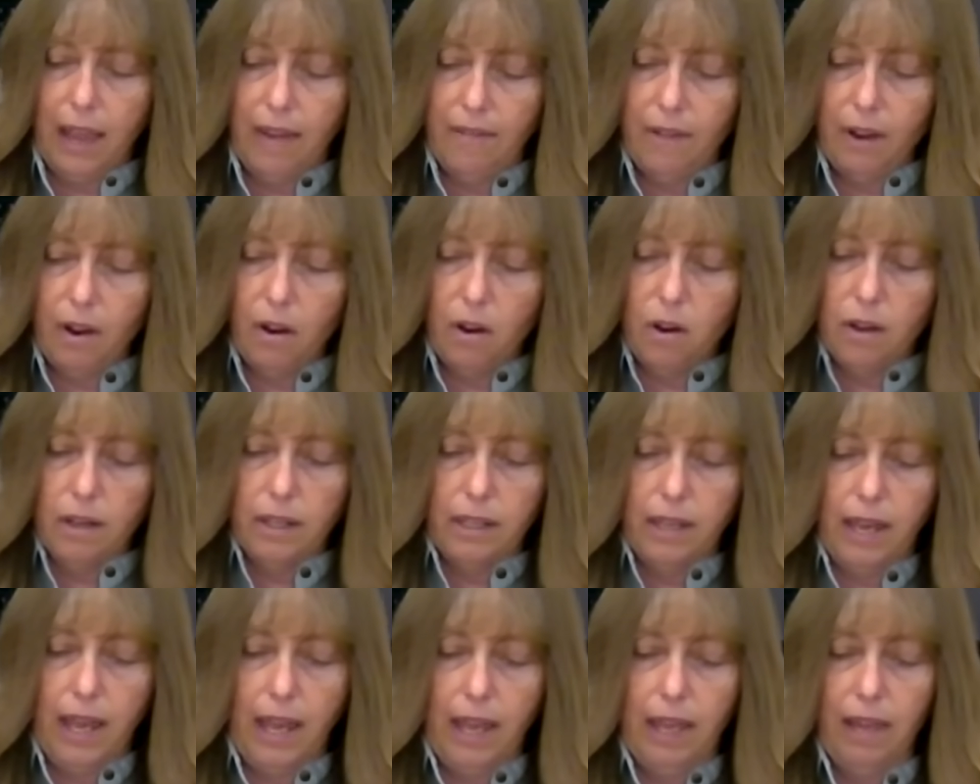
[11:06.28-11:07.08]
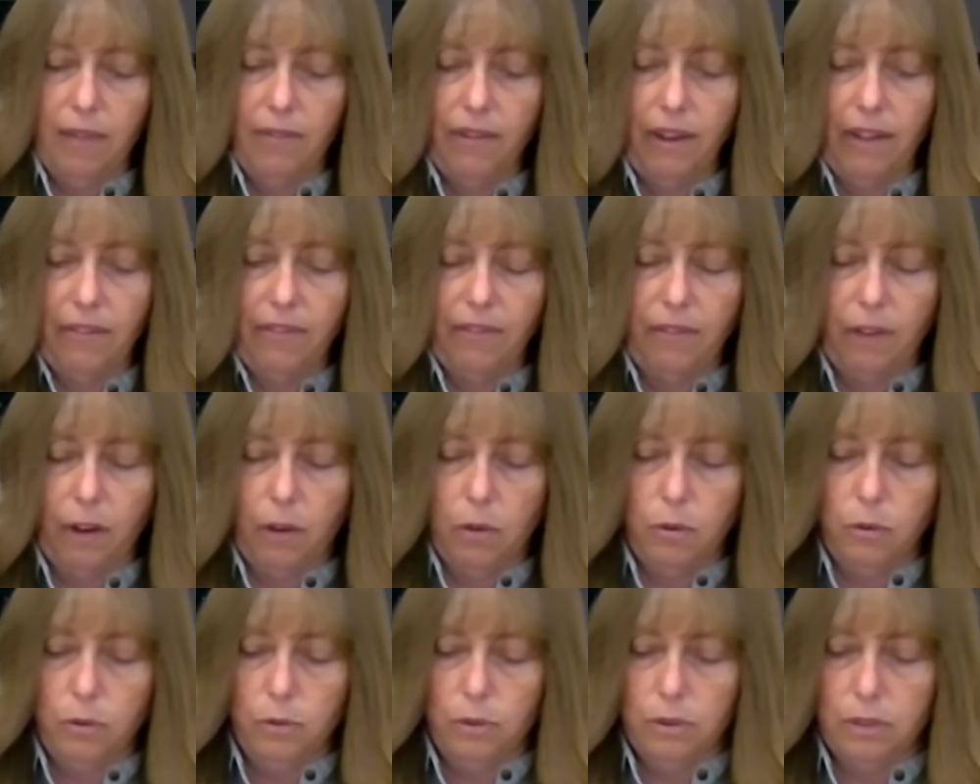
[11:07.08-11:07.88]
have a heart attack if I
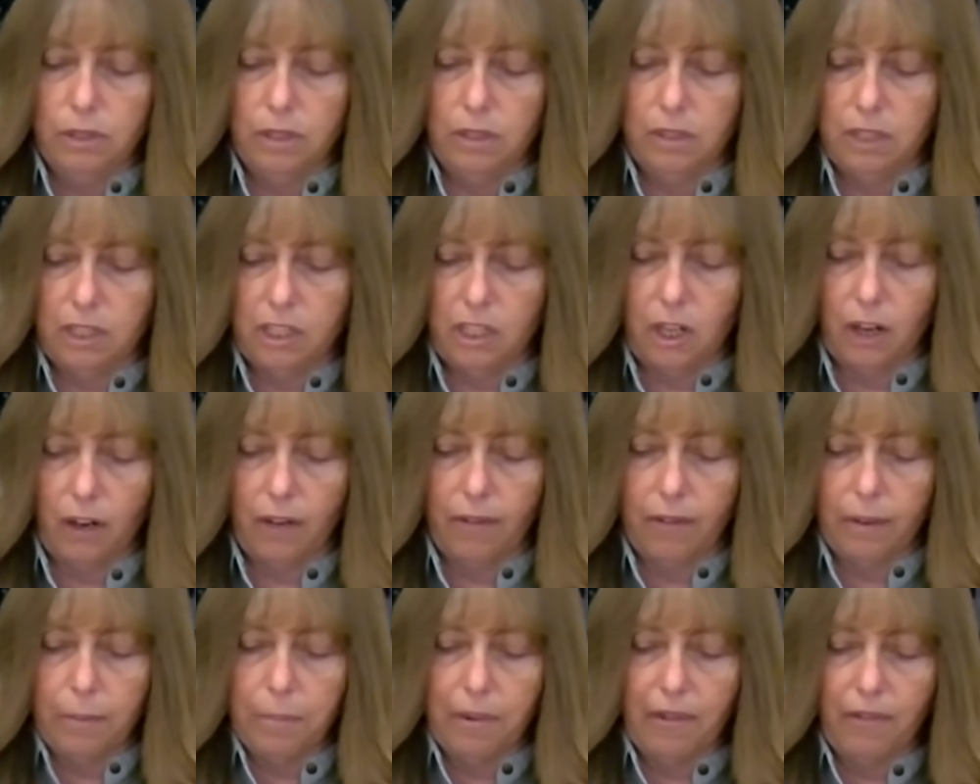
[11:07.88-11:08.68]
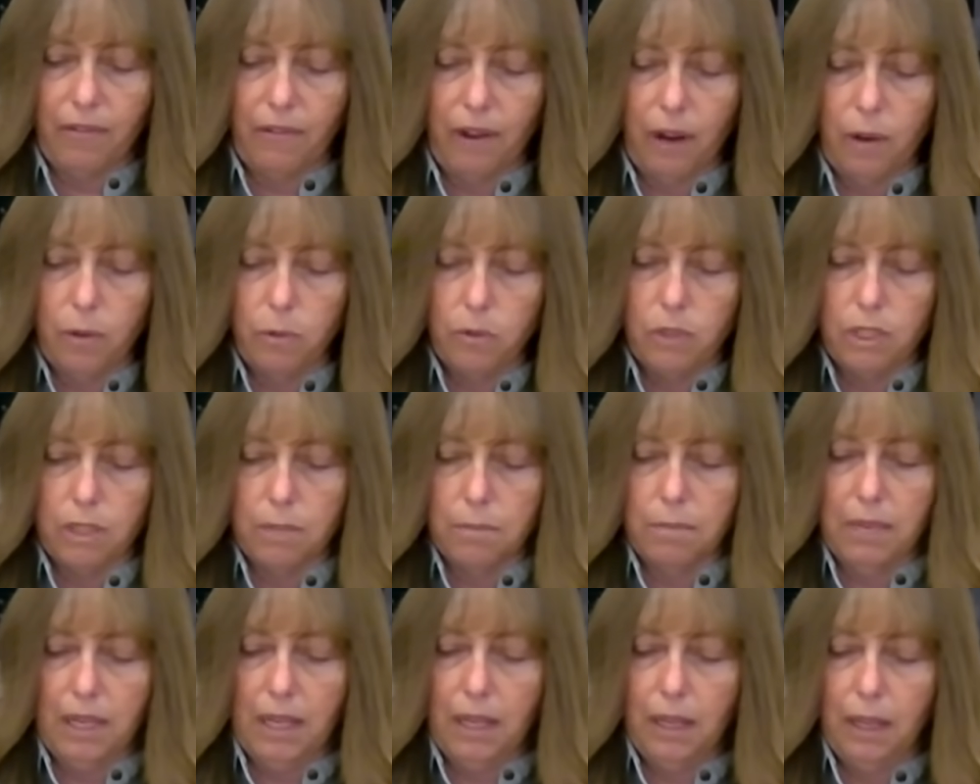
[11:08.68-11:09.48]
served him a
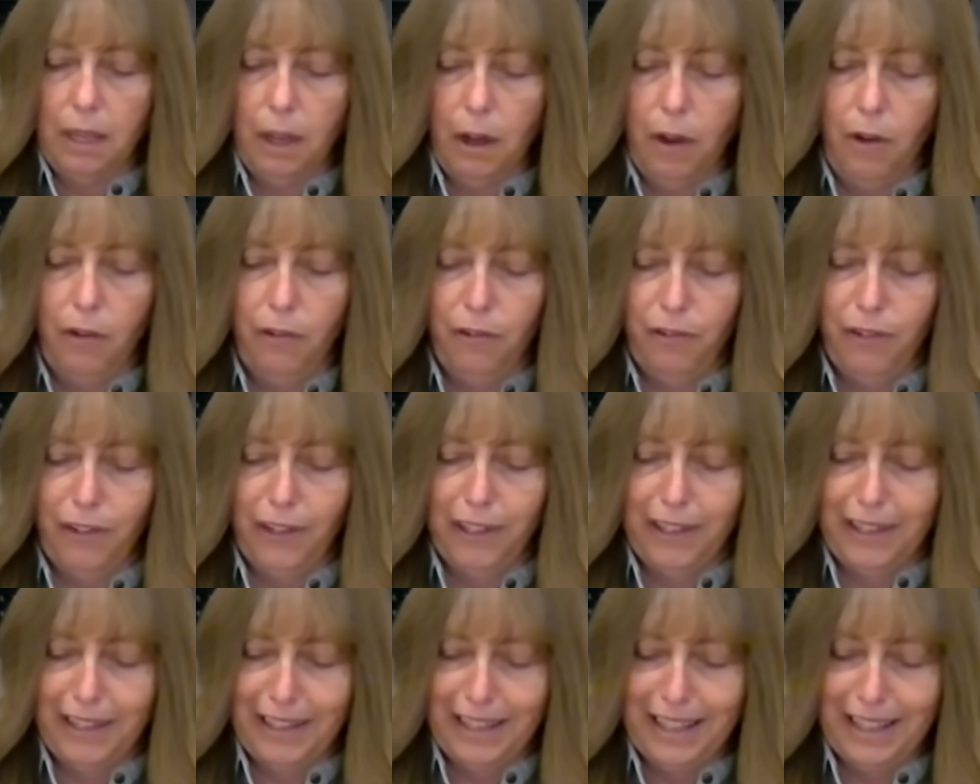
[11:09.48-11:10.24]
frozen meatloaf.